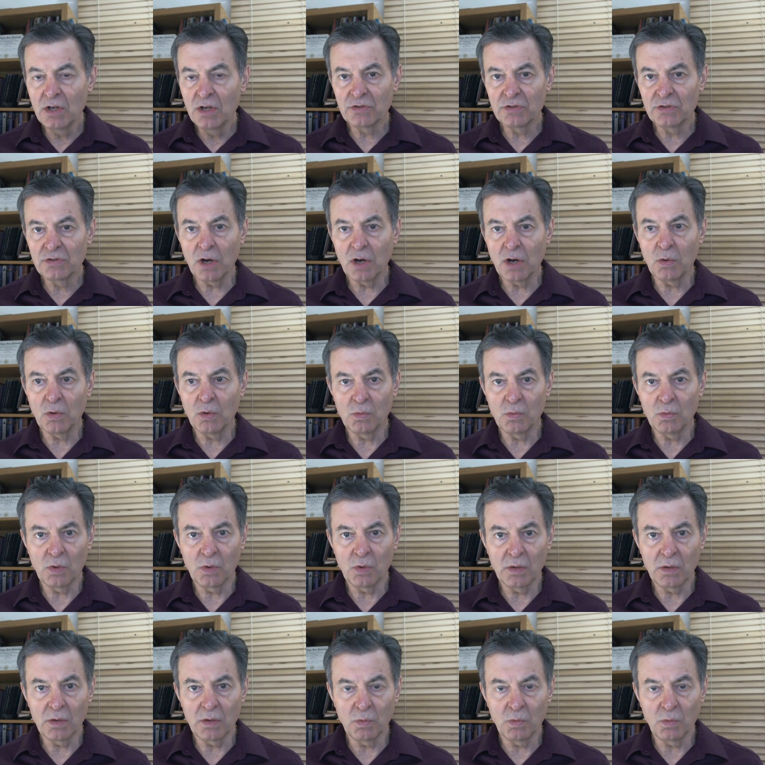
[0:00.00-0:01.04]
So
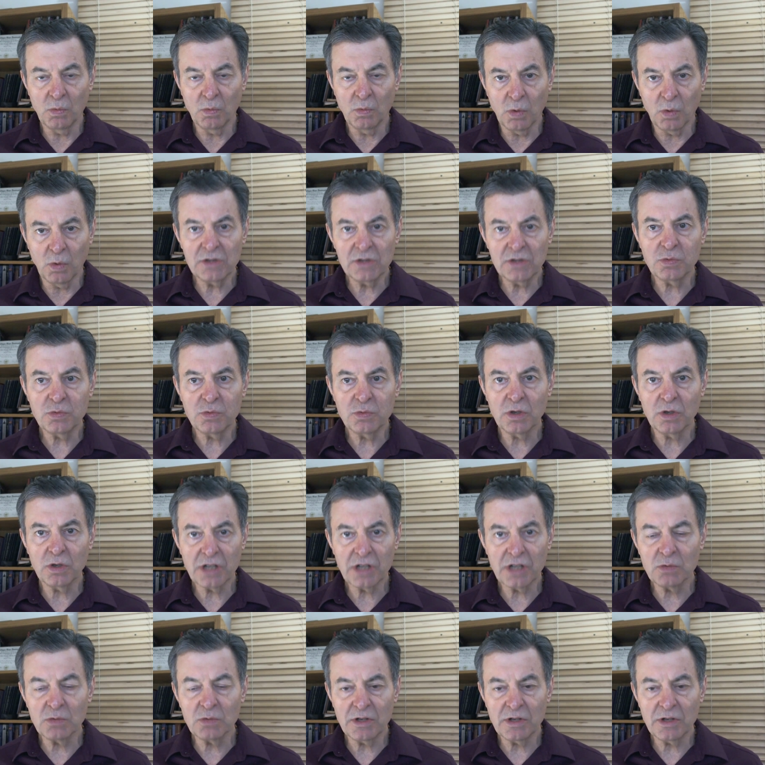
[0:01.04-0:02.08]
once we're
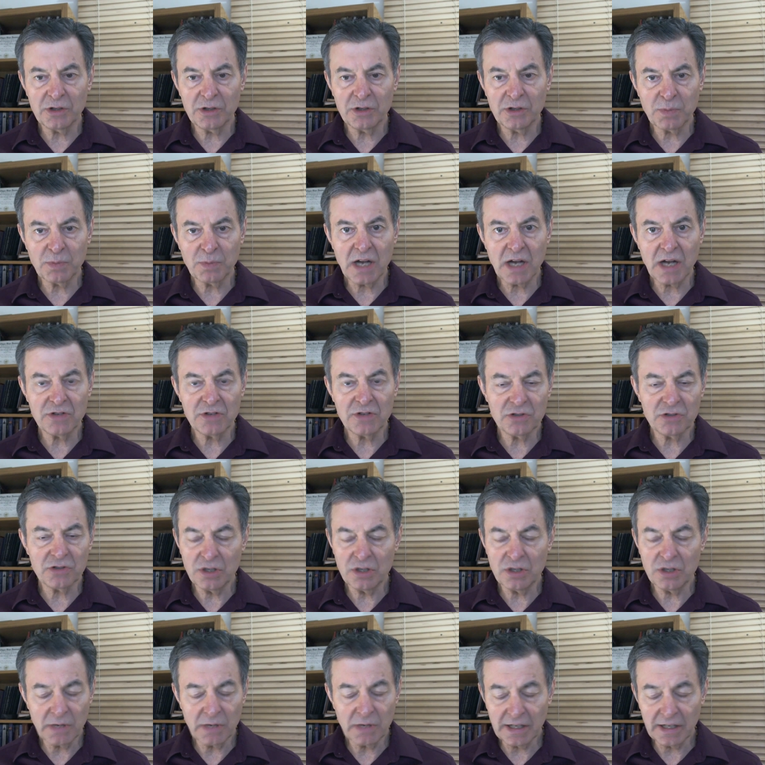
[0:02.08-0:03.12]
done with this process, and
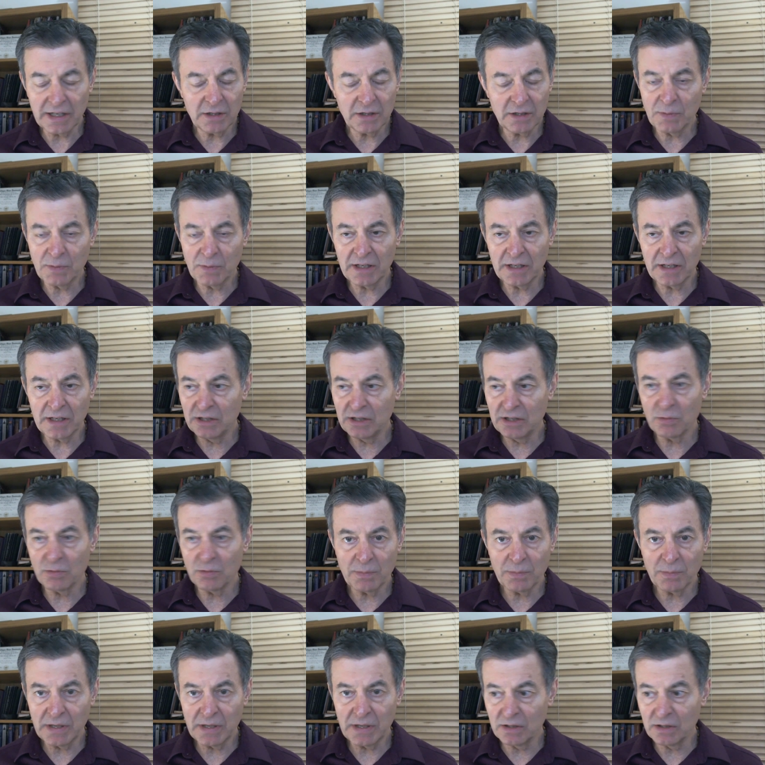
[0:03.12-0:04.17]
you may need to
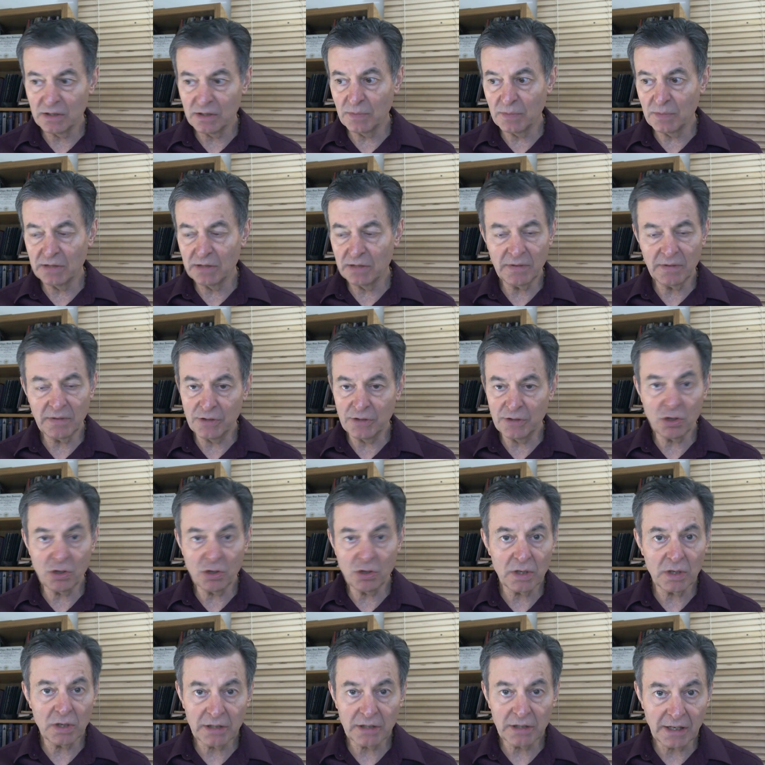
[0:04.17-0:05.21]
repeat. If you can go
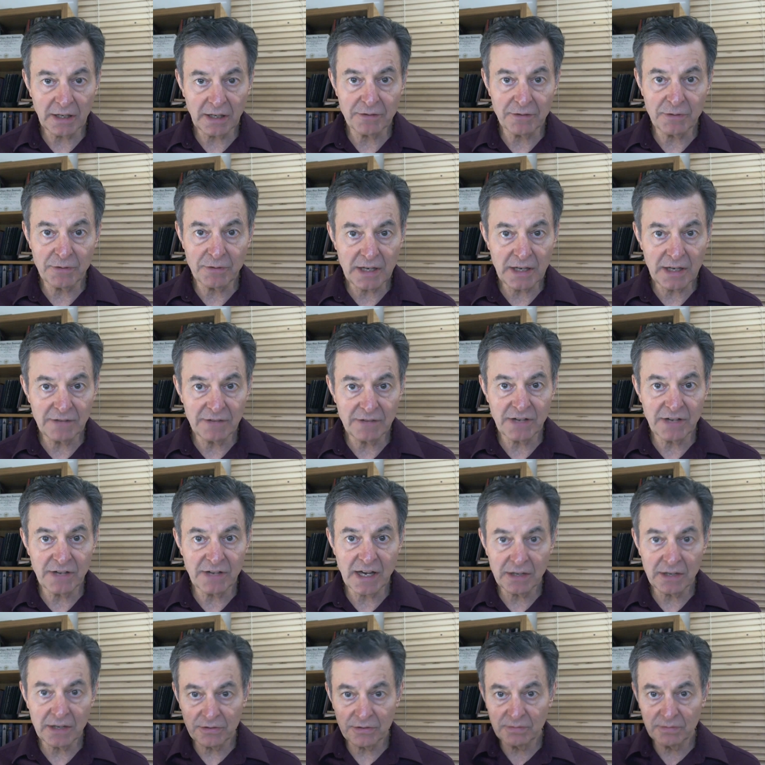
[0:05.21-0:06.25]
on like a 3-day
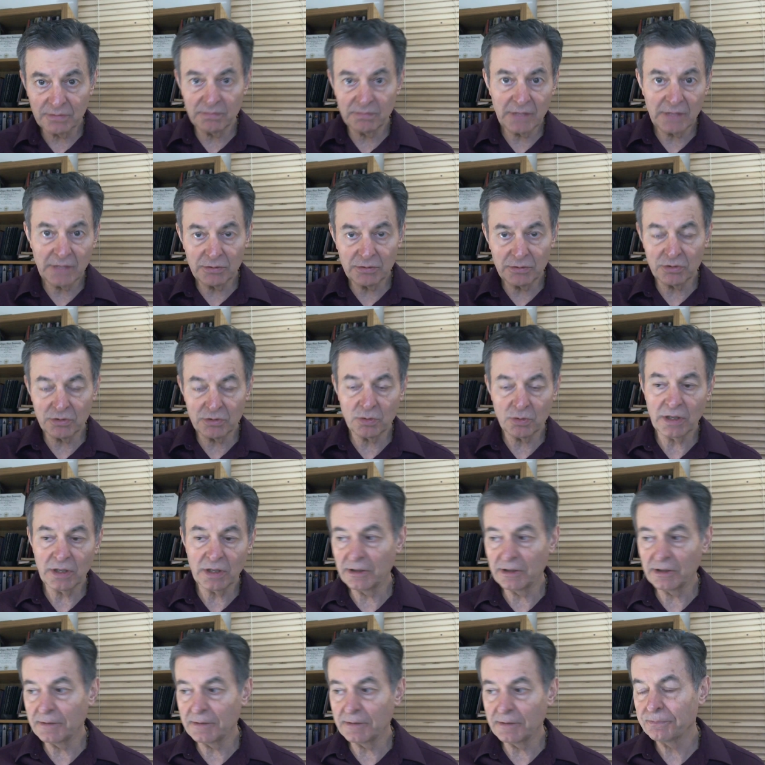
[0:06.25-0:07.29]
fast, that's what you want to
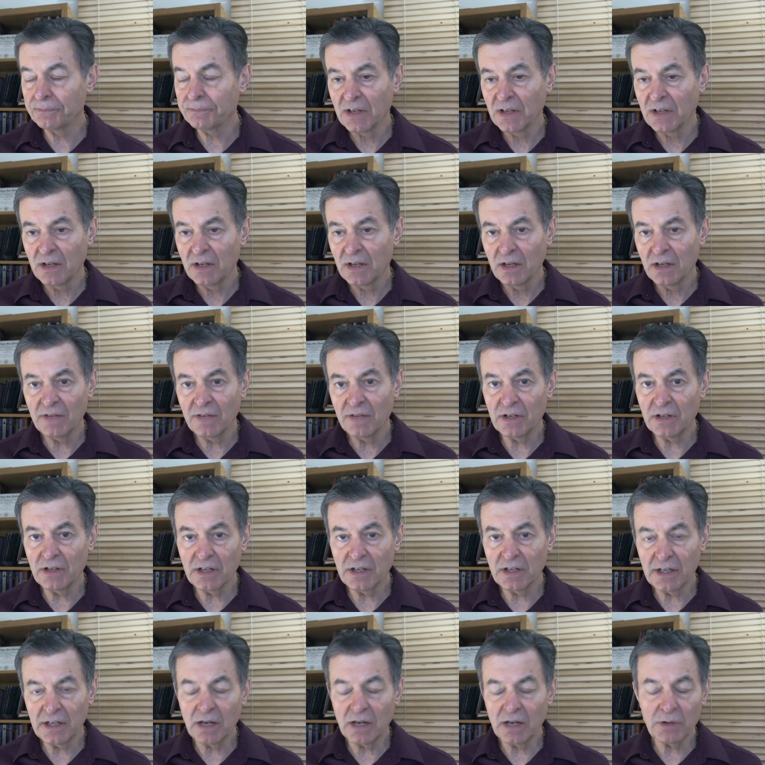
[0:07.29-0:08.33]
do. If
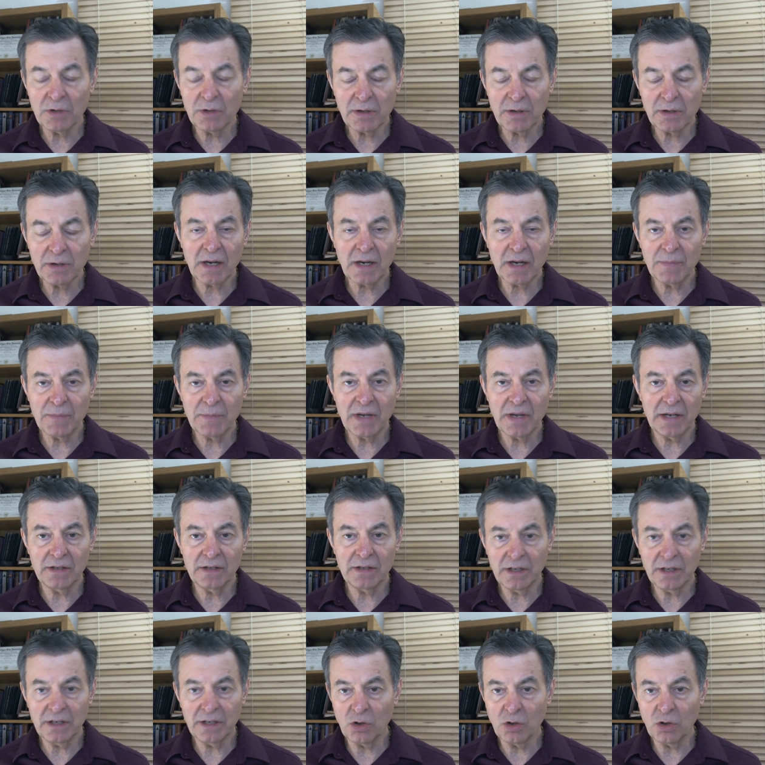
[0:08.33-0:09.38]
I would
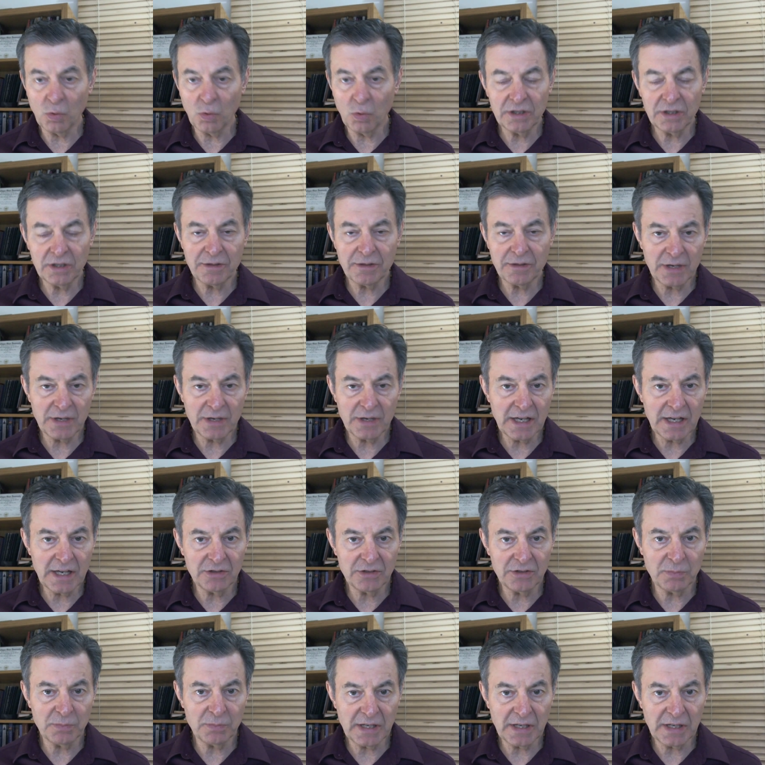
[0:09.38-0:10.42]
recommend 1 to 3
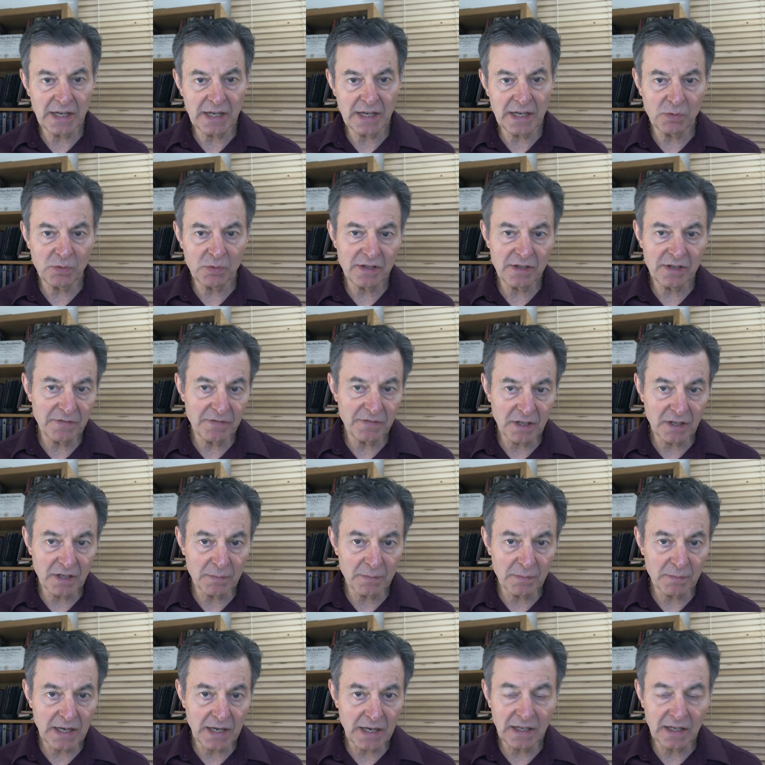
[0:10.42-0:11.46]
days to begin with, if you
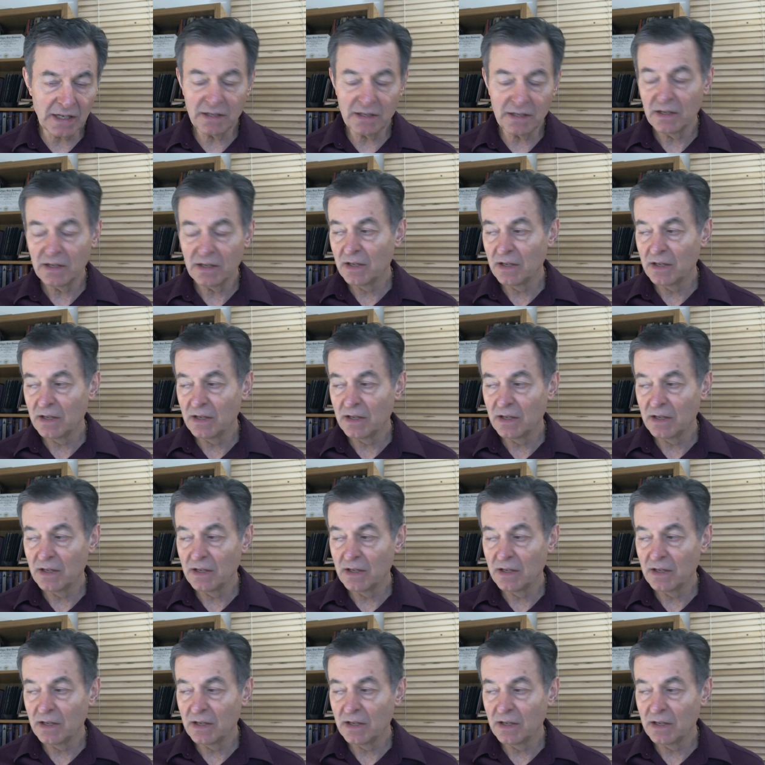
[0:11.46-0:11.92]
can make it.